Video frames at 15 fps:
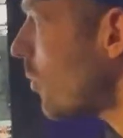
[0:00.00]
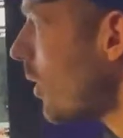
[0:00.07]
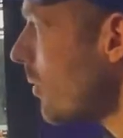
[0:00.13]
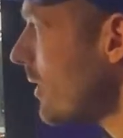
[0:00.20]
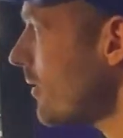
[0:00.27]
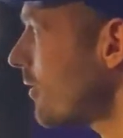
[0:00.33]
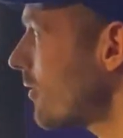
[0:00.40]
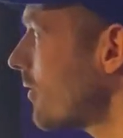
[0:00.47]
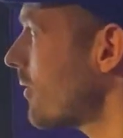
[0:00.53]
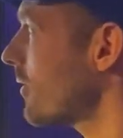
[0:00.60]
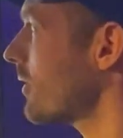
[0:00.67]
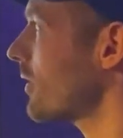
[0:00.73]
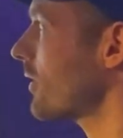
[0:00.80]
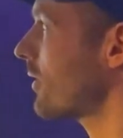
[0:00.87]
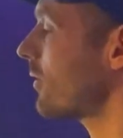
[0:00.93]
what
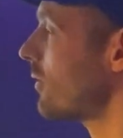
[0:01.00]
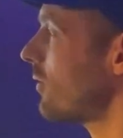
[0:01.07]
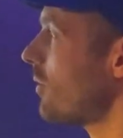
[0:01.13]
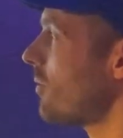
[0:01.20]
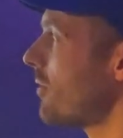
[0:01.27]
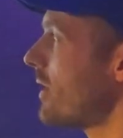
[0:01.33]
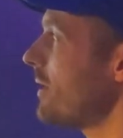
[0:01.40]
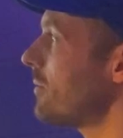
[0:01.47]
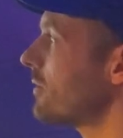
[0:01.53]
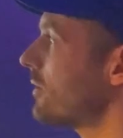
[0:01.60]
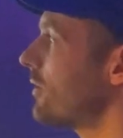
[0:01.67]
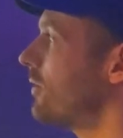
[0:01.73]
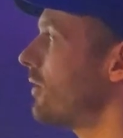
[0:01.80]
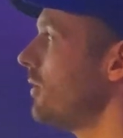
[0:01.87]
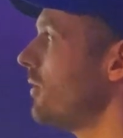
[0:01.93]
we're able
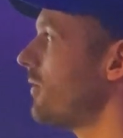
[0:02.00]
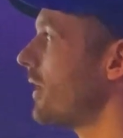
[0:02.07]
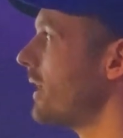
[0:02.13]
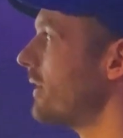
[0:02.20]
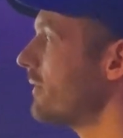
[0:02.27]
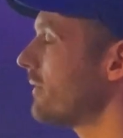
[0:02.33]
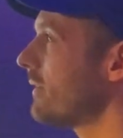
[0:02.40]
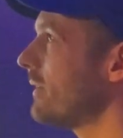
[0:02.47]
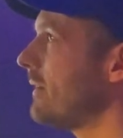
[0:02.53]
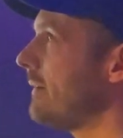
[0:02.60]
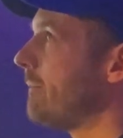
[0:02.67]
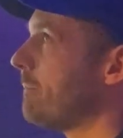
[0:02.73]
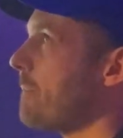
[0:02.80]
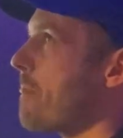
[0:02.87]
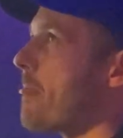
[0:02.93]
to do then
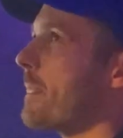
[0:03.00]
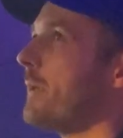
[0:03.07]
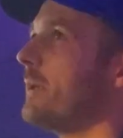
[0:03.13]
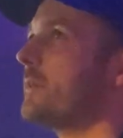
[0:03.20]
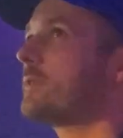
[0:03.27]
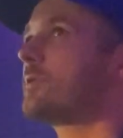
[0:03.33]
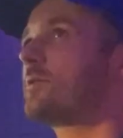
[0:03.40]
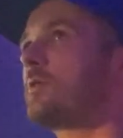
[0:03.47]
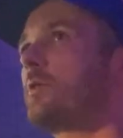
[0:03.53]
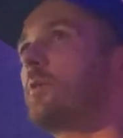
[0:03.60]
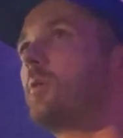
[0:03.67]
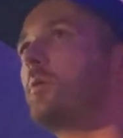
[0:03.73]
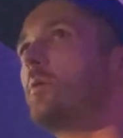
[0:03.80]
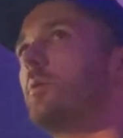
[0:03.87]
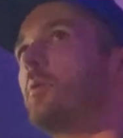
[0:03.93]
is
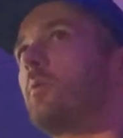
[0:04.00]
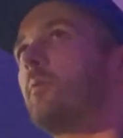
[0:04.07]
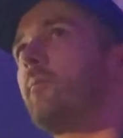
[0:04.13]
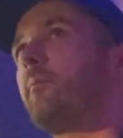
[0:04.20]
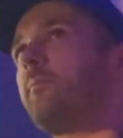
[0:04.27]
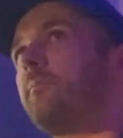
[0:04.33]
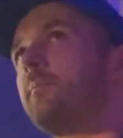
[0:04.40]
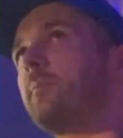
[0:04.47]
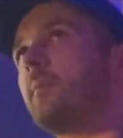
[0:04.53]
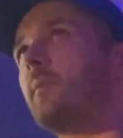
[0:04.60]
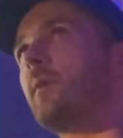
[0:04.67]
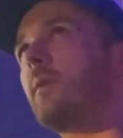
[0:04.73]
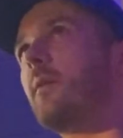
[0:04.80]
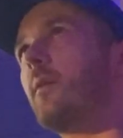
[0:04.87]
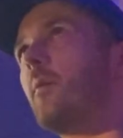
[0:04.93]
to
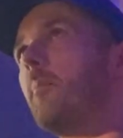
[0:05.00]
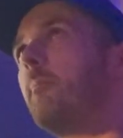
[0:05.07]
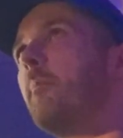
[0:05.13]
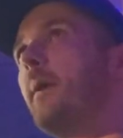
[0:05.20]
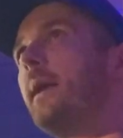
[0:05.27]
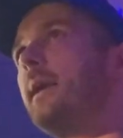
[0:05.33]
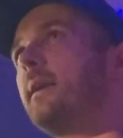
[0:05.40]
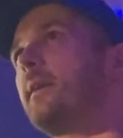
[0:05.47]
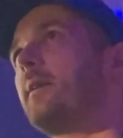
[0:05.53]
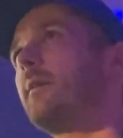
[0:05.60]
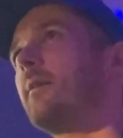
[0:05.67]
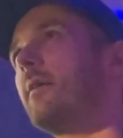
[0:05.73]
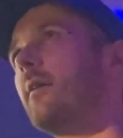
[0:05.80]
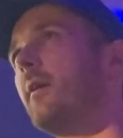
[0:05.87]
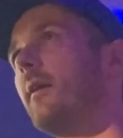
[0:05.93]

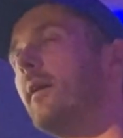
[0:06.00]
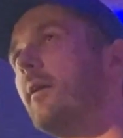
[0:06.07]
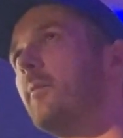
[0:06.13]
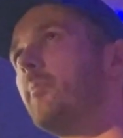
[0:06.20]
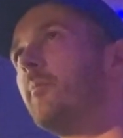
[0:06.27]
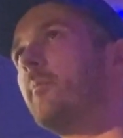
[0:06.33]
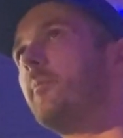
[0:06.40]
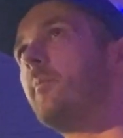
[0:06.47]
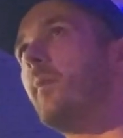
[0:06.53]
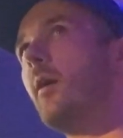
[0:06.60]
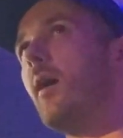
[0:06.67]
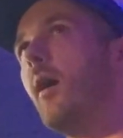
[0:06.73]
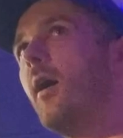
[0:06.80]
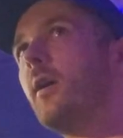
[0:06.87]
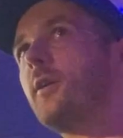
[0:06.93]
make
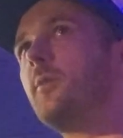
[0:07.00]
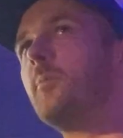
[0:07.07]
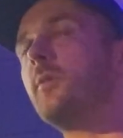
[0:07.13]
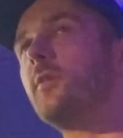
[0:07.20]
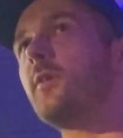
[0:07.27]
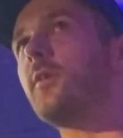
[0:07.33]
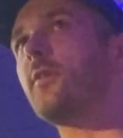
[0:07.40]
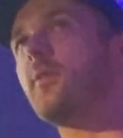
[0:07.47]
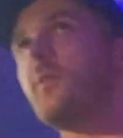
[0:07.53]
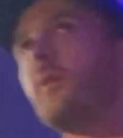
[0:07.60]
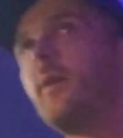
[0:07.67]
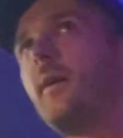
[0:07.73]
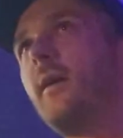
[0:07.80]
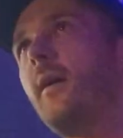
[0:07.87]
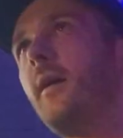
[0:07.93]
arguments
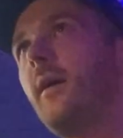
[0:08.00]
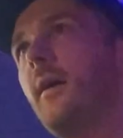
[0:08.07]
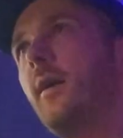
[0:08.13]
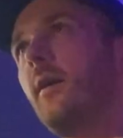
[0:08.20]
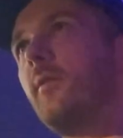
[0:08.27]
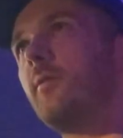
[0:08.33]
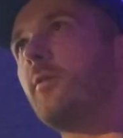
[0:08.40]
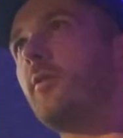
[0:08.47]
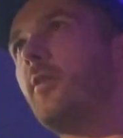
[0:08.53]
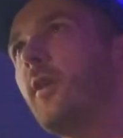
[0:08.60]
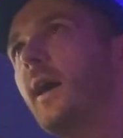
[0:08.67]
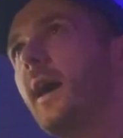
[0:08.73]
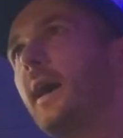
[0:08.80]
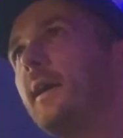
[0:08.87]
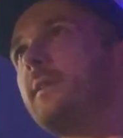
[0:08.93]

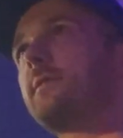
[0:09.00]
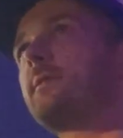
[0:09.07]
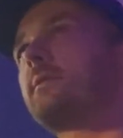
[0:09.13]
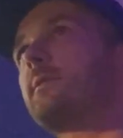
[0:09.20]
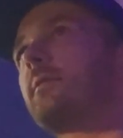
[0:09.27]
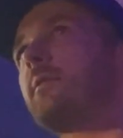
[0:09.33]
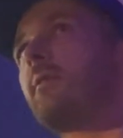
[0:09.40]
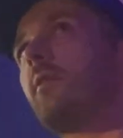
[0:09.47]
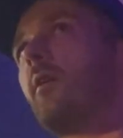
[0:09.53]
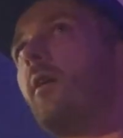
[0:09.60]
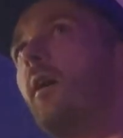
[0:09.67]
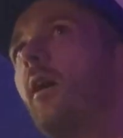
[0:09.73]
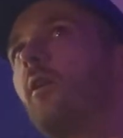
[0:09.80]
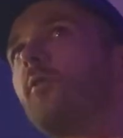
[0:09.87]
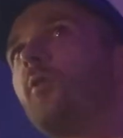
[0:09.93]
that
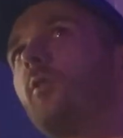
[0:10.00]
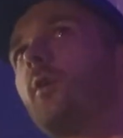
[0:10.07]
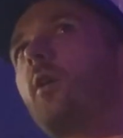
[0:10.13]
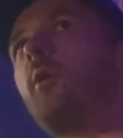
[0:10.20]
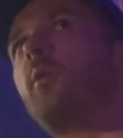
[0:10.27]
are not